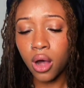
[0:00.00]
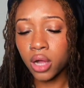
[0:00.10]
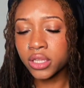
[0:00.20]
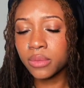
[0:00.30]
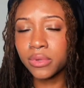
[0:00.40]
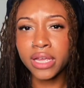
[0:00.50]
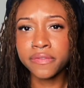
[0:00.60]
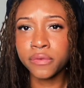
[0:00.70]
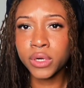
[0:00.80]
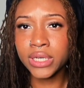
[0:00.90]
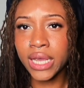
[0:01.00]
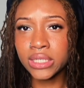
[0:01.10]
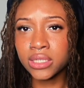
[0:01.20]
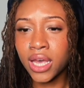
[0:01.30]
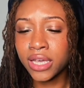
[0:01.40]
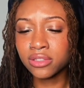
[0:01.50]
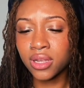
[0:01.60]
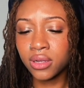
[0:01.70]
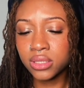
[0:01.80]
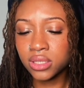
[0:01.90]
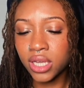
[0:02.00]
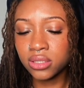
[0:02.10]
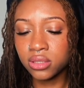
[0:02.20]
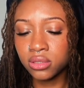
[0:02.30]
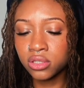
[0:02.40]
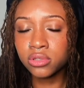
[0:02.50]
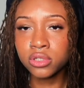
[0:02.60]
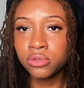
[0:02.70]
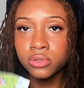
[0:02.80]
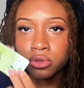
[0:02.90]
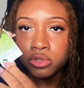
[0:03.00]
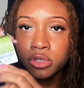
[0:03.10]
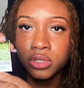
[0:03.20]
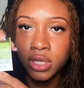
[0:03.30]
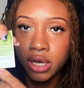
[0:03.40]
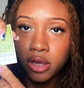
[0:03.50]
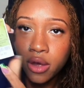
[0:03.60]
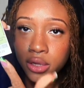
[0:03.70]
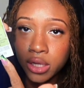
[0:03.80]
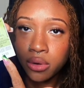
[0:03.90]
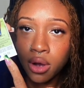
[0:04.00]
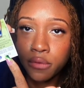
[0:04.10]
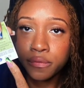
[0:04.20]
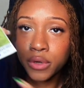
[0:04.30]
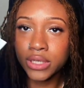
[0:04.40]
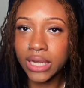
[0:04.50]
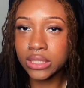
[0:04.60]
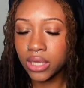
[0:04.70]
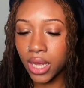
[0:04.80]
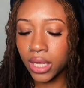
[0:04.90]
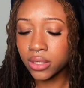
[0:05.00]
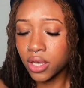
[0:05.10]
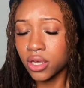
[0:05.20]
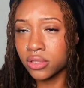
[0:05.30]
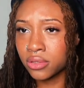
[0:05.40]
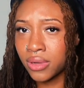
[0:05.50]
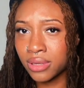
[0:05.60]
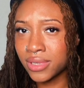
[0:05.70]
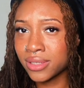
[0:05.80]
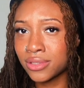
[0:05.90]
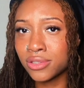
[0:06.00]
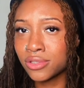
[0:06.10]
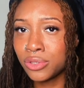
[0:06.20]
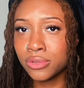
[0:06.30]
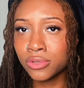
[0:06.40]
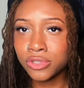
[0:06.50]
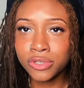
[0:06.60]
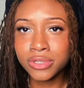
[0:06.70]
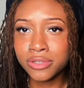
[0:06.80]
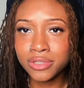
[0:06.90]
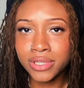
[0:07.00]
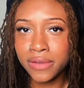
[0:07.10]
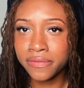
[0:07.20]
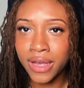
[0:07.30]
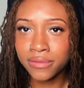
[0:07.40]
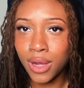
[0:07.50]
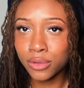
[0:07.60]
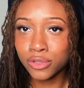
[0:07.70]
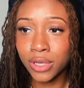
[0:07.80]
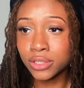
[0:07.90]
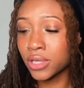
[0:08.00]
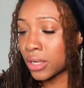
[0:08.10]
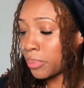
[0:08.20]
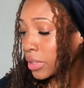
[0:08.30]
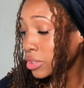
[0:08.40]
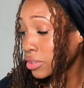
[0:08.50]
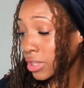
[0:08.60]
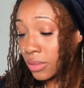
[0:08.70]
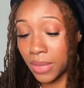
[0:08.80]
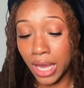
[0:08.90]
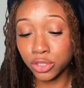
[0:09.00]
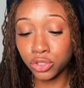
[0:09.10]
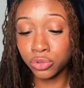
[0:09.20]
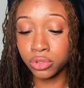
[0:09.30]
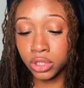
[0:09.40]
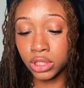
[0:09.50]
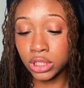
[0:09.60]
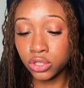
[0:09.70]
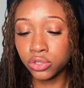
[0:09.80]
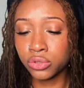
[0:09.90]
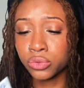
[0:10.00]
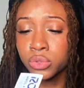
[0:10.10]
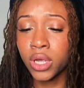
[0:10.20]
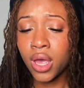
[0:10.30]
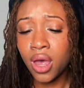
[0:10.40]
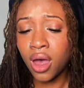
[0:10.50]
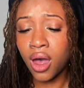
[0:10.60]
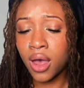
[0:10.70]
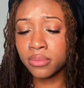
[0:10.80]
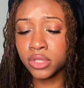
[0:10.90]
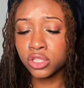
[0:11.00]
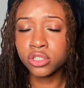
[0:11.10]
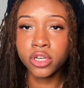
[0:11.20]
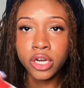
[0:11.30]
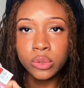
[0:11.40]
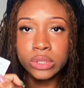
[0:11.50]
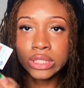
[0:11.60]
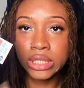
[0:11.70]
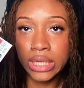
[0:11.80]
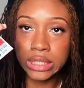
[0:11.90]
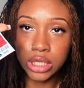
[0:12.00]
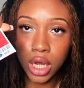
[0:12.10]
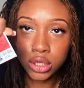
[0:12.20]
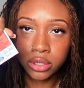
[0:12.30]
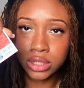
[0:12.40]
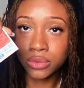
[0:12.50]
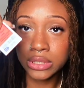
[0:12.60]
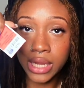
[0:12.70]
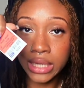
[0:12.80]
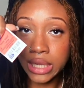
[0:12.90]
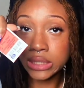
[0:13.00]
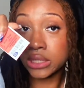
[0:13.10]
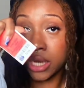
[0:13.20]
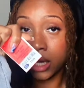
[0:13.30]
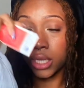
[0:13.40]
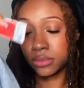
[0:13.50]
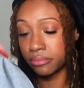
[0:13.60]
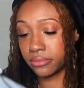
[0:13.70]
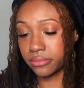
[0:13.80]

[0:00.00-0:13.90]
all of them were like four ninety nine, so I was like just cute little shirts yeah they were all four ninety nine, so I am like it's just cute little shirts and they're just like five dollars so I just got a bunch of them as you will see soon um the skirt was ten dollars it was nine ninety nine.